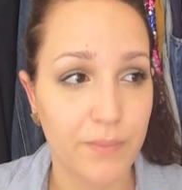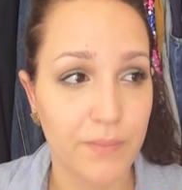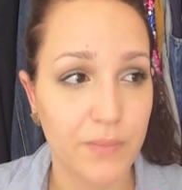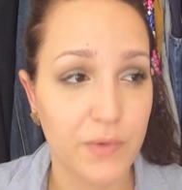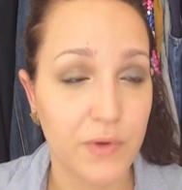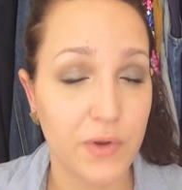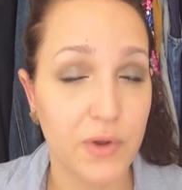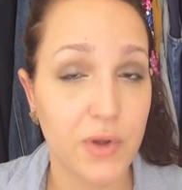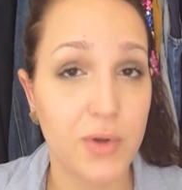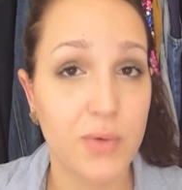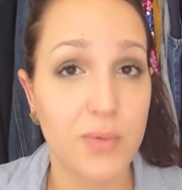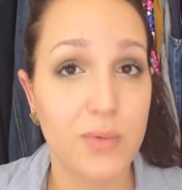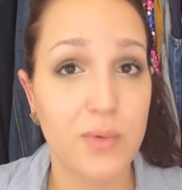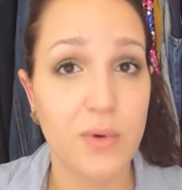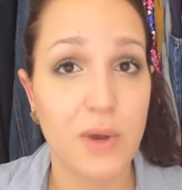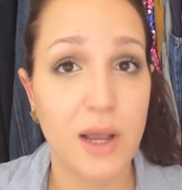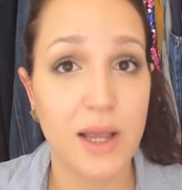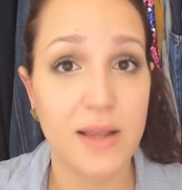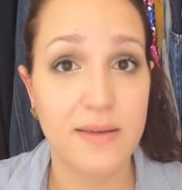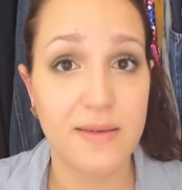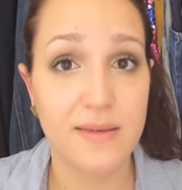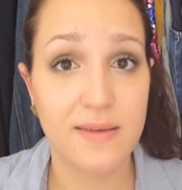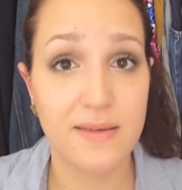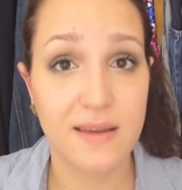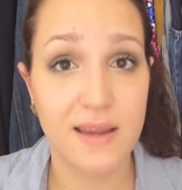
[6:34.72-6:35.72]
the
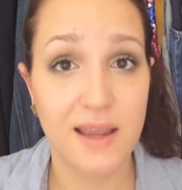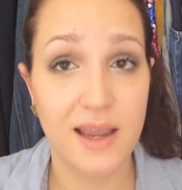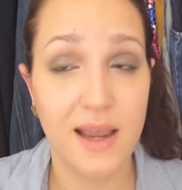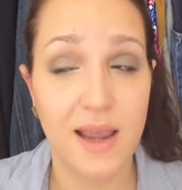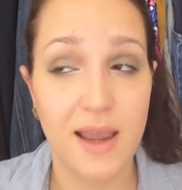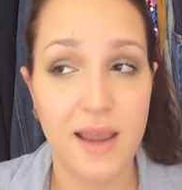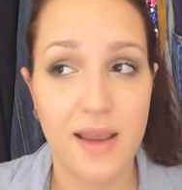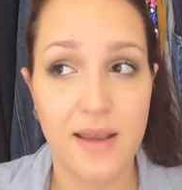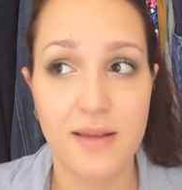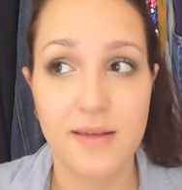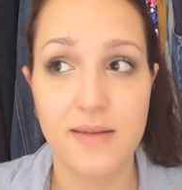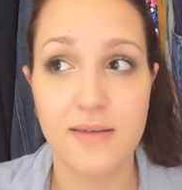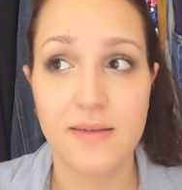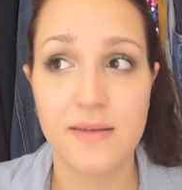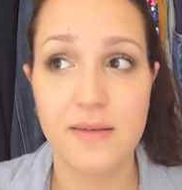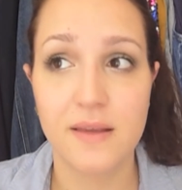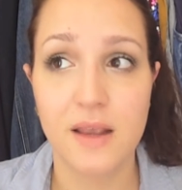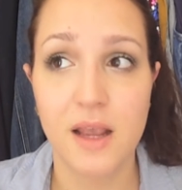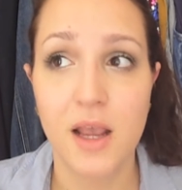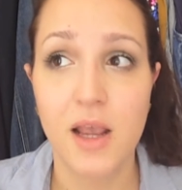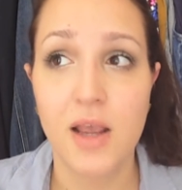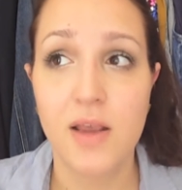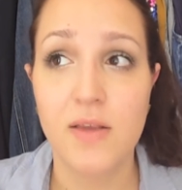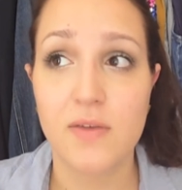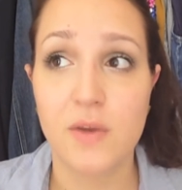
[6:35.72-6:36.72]
USCIS.
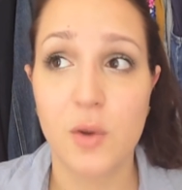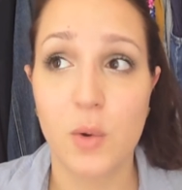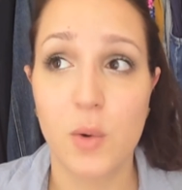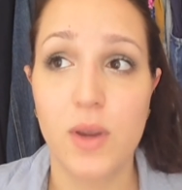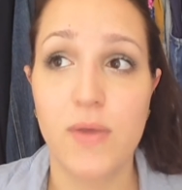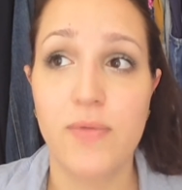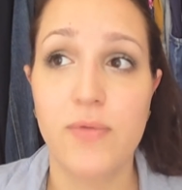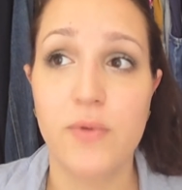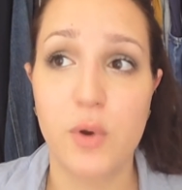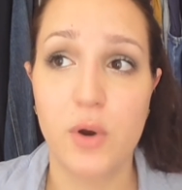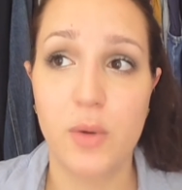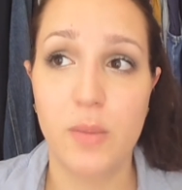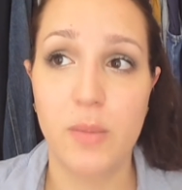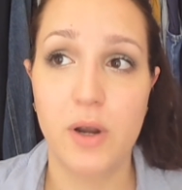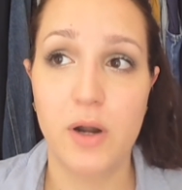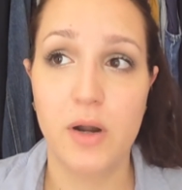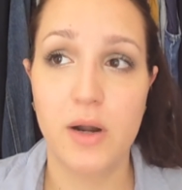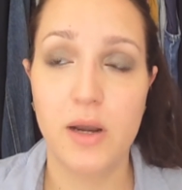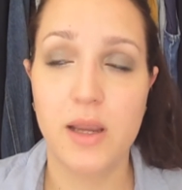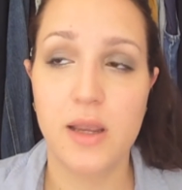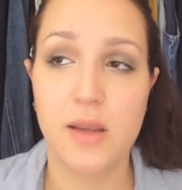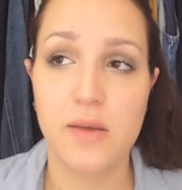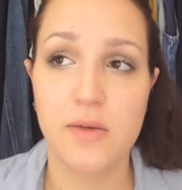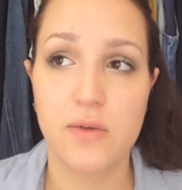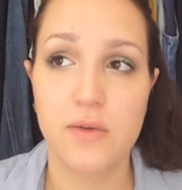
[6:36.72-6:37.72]
So if you're
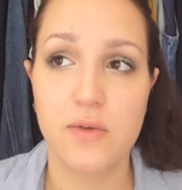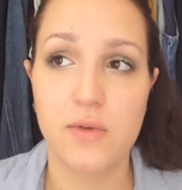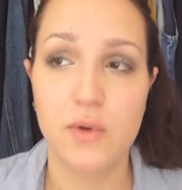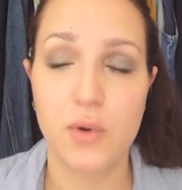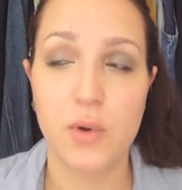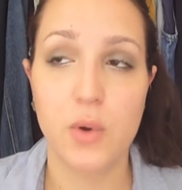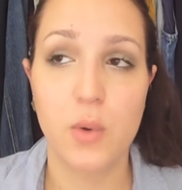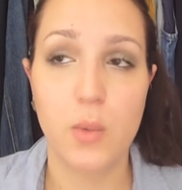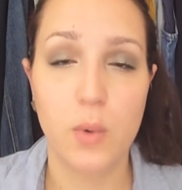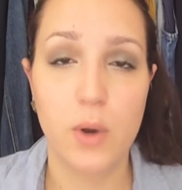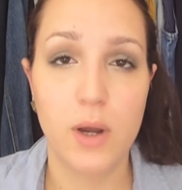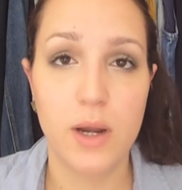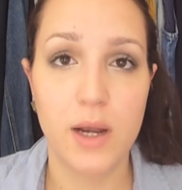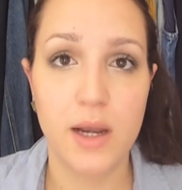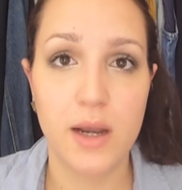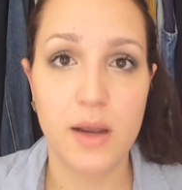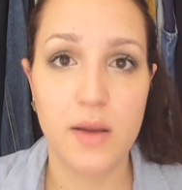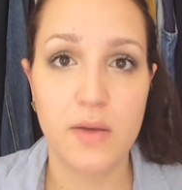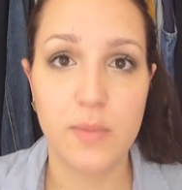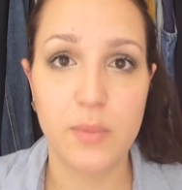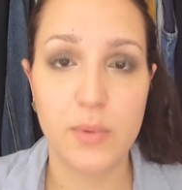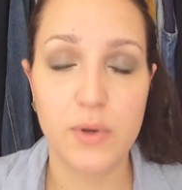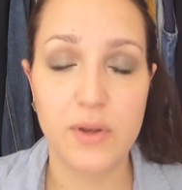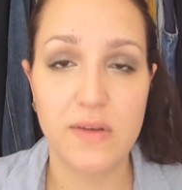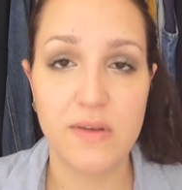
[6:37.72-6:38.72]
American, you don't know what it
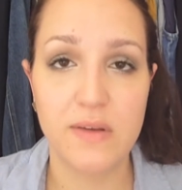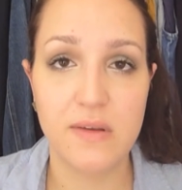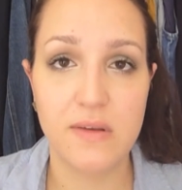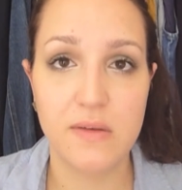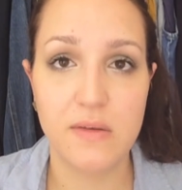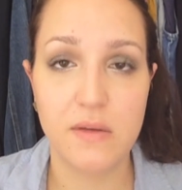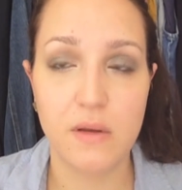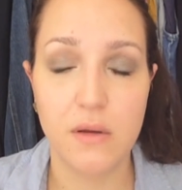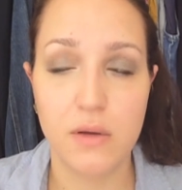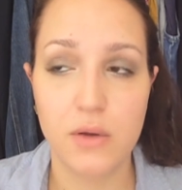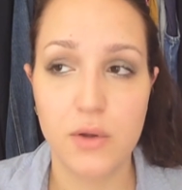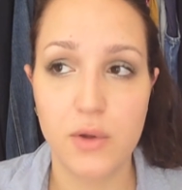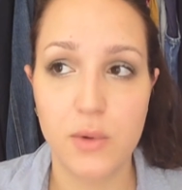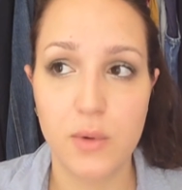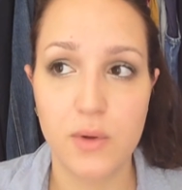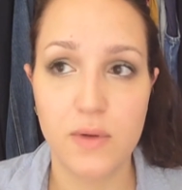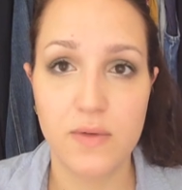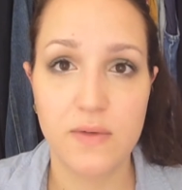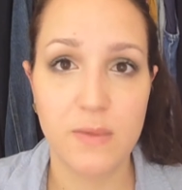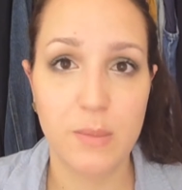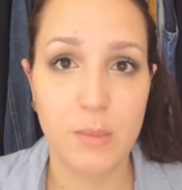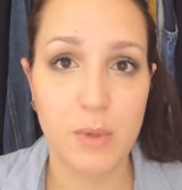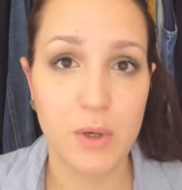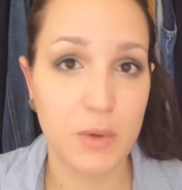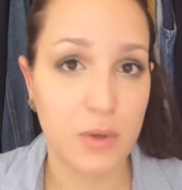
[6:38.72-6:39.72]
is, but this is the
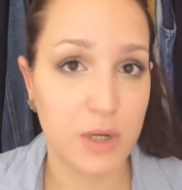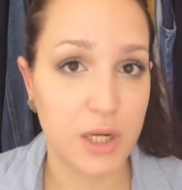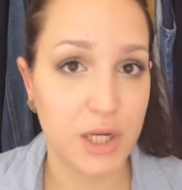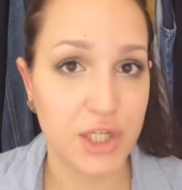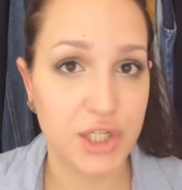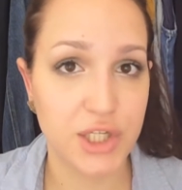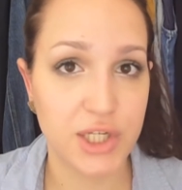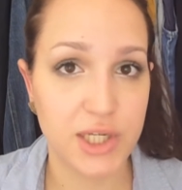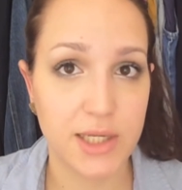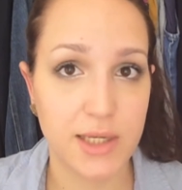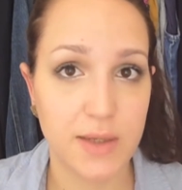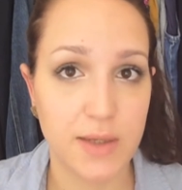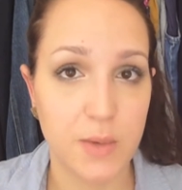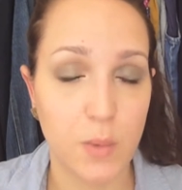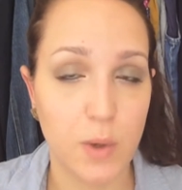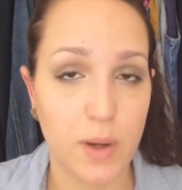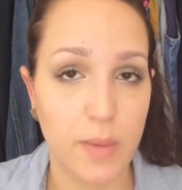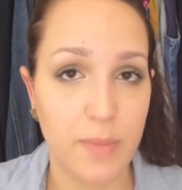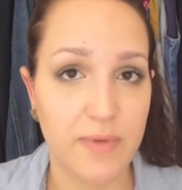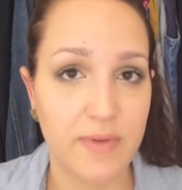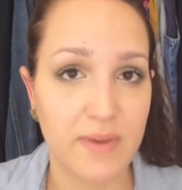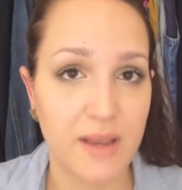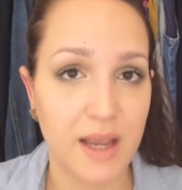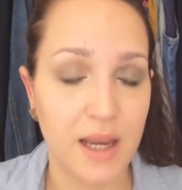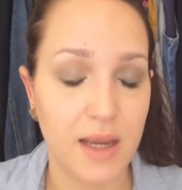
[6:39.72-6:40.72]
US immigration
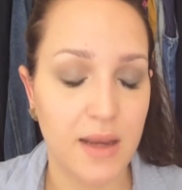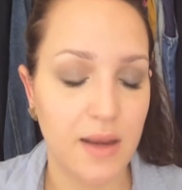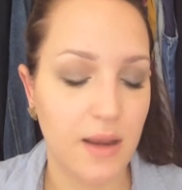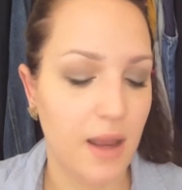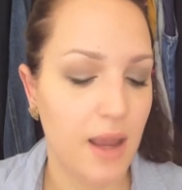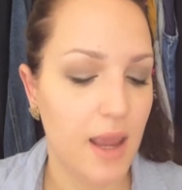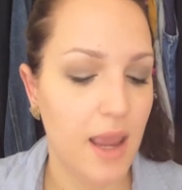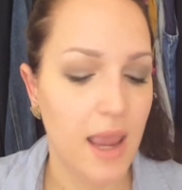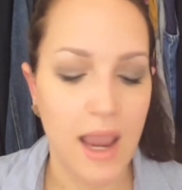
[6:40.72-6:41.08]
website,